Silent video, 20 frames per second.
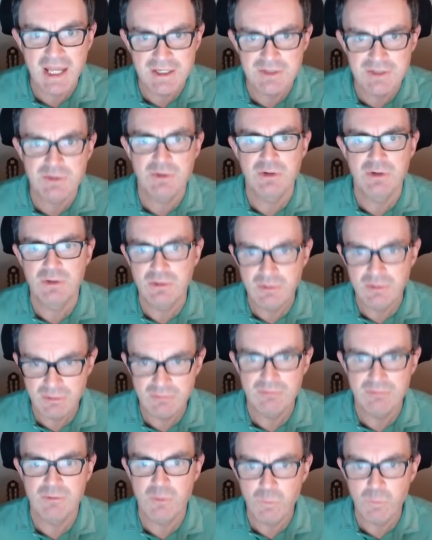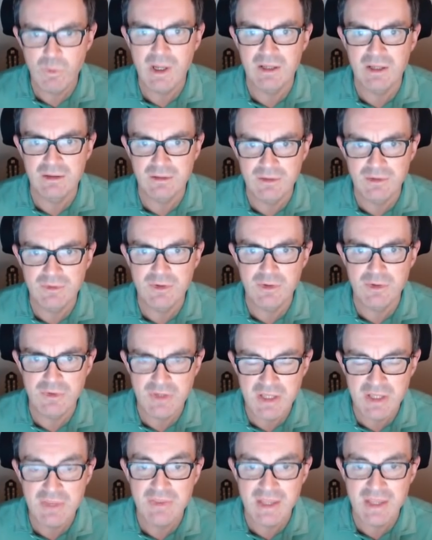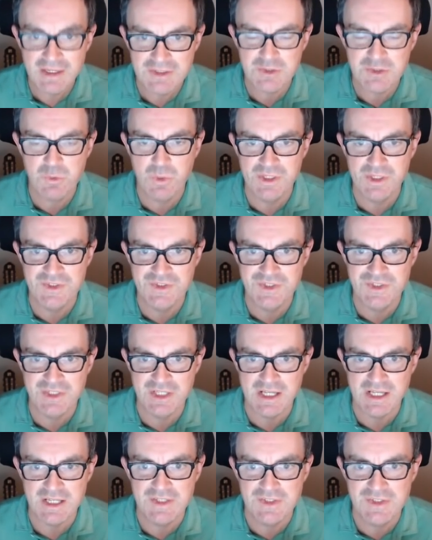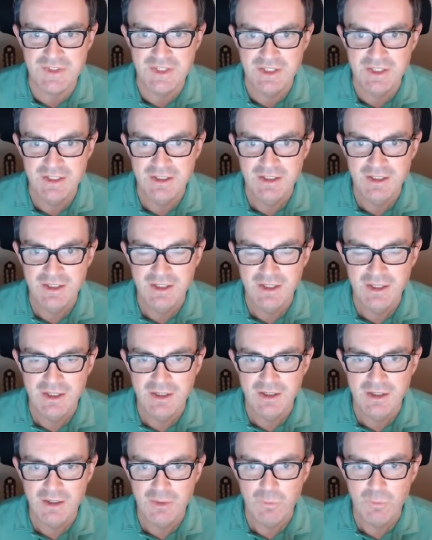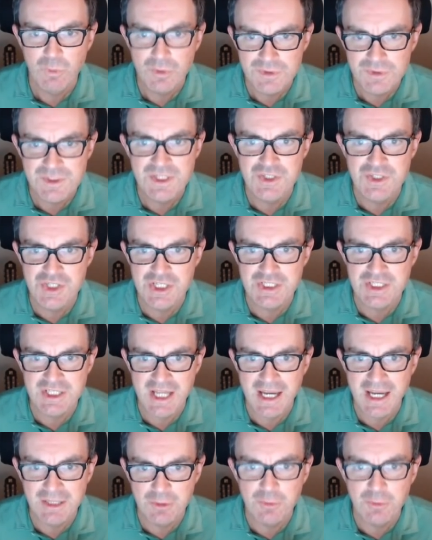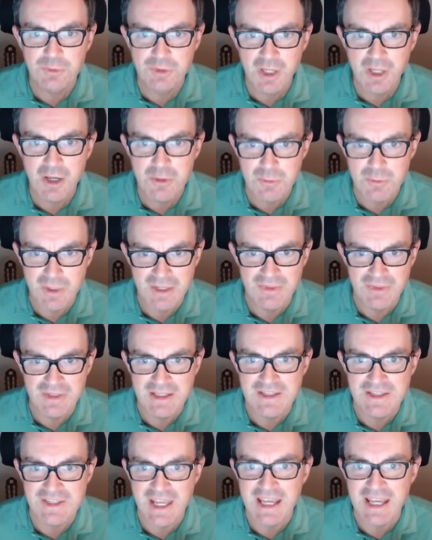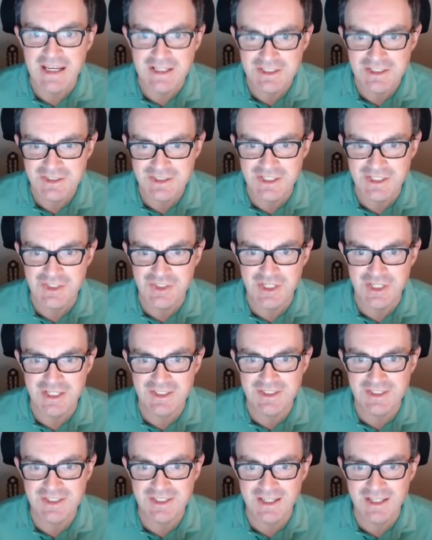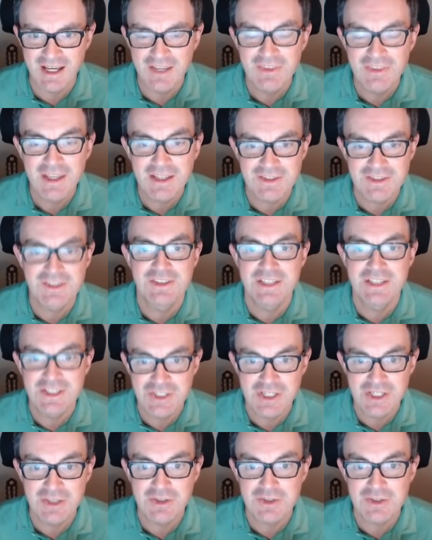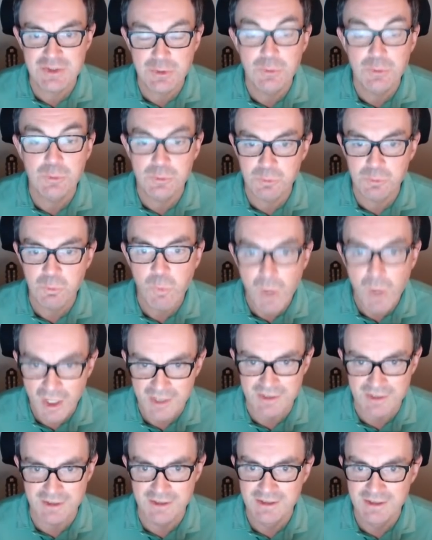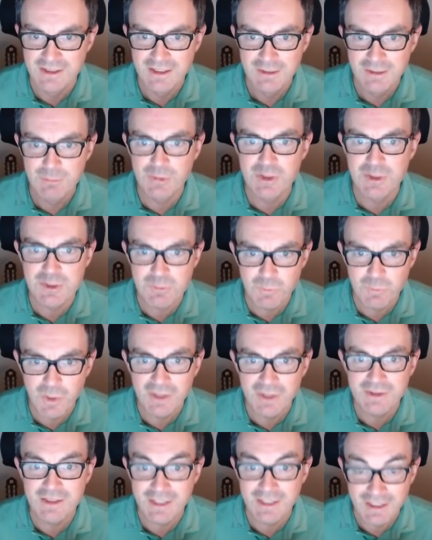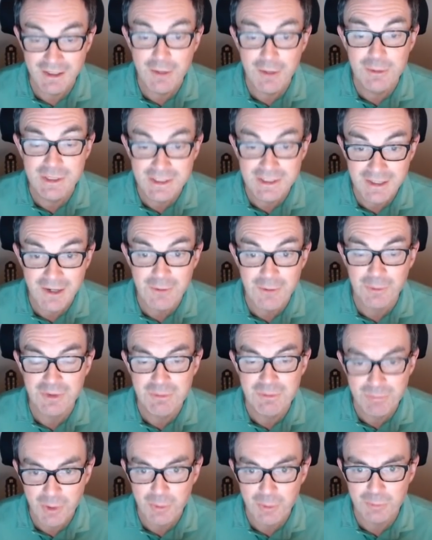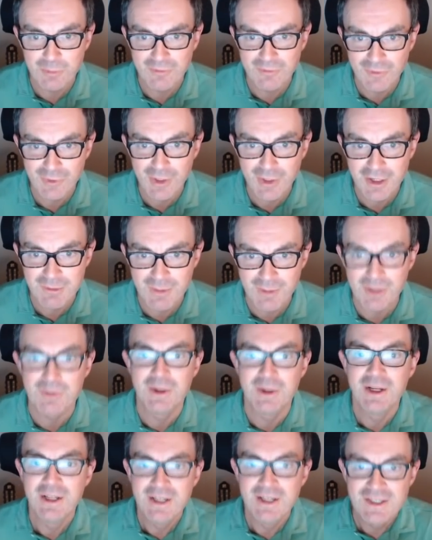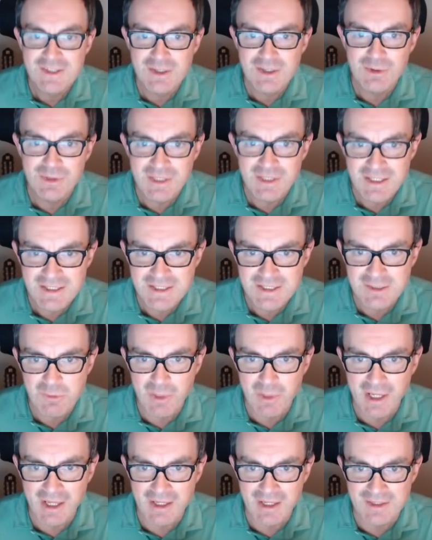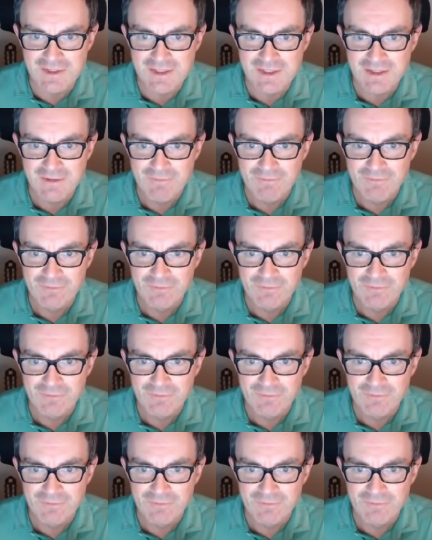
and, well, the, the next question is, what digit cannot go in these eight digits? And that's a digit that's called 1 because one can only go on the bulb of a thermo. So these squares